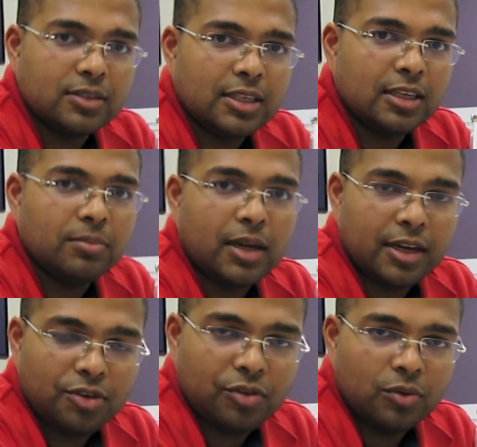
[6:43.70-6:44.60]
team
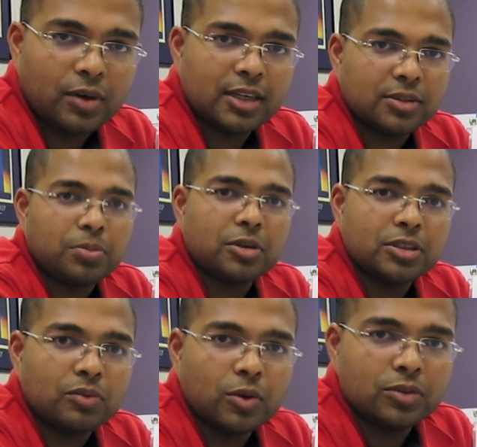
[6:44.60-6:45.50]
and you as a
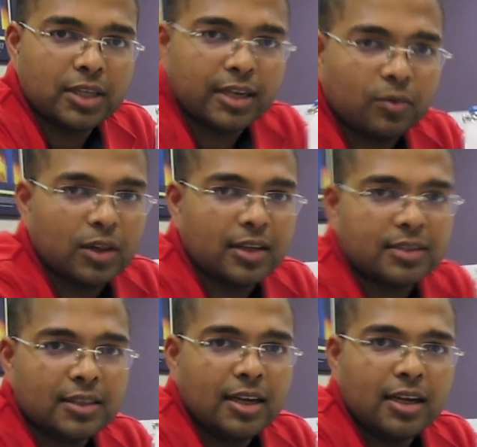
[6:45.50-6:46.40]
person rotating with us
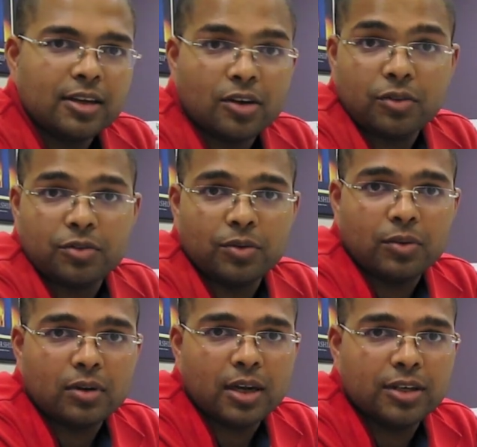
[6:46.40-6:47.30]
go through
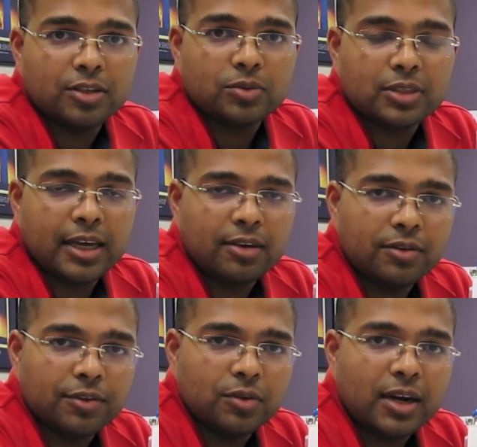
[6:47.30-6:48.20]
and do scan
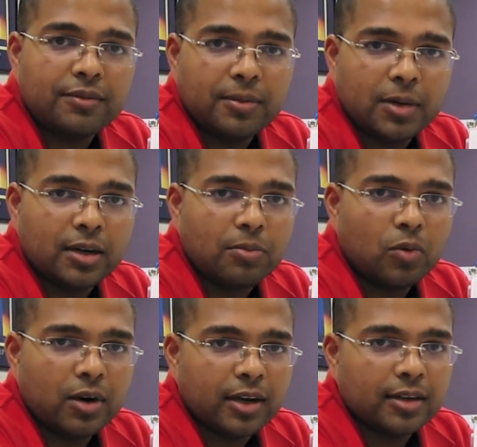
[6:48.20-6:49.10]
review every Monday
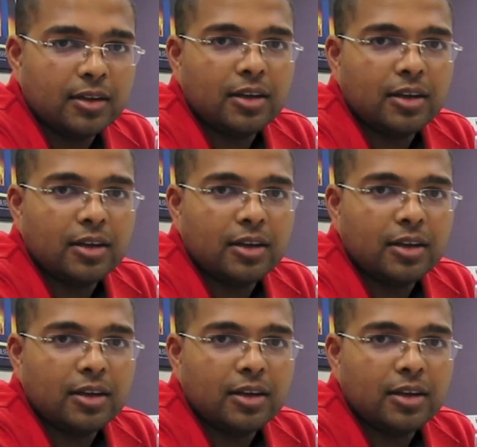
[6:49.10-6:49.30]
morning,